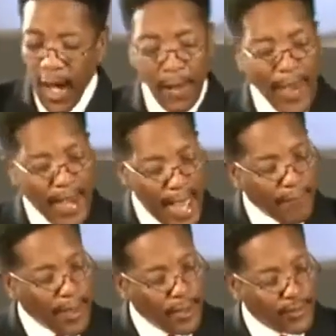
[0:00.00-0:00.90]
of that
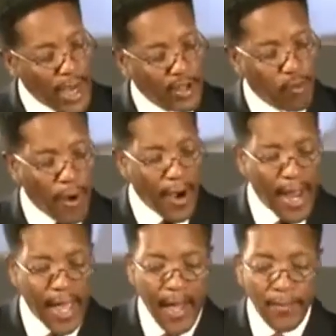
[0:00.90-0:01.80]
heavenly
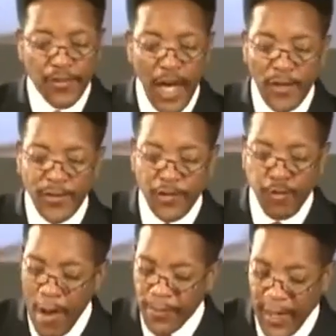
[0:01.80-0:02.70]
sanctuary, Jesus
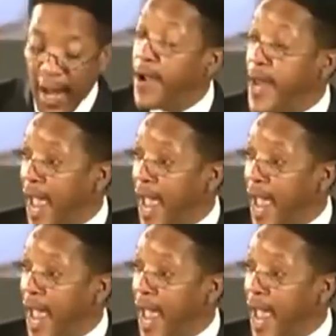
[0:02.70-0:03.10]
went there in